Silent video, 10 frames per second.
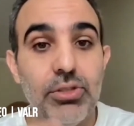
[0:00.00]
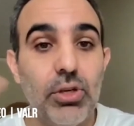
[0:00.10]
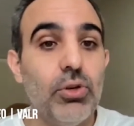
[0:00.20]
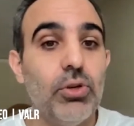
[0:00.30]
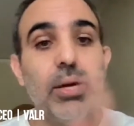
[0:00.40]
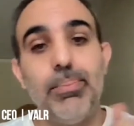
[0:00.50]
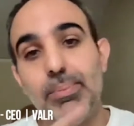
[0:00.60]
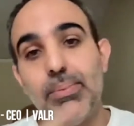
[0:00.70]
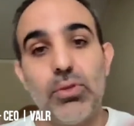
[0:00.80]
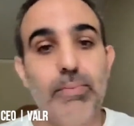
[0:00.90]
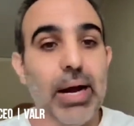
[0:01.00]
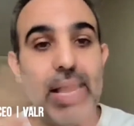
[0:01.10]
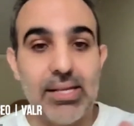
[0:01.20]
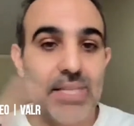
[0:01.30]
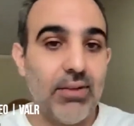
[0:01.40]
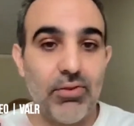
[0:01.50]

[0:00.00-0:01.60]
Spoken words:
you get people to buy and sell